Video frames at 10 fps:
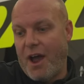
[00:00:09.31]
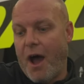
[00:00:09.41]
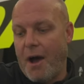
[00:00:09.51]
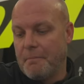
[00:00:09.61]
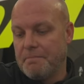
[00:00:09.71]

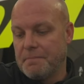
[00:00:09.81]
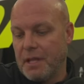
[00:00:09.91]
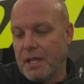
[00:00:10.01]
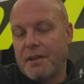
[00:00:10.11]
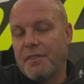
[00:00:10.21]
A
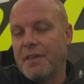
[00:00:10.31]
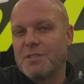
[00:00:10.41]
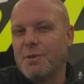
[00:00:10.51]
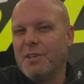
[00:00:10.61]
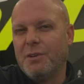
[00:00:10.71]
lot of the
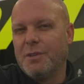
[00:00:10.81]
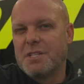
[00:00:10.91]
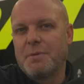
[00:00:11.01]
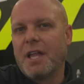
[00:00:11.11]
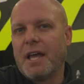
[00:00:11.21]
things we do would
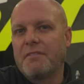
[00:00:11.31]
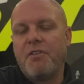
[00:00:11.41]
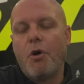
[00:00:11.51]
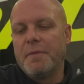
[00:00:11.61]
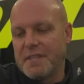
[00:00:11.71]
just be like
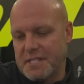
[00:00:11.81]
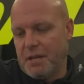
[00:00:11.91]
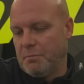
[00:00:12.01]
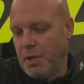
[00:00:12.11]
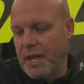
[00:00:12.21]
foam in the
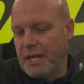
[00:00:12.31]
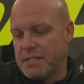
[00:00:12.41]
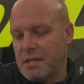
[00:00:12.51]
skid plate.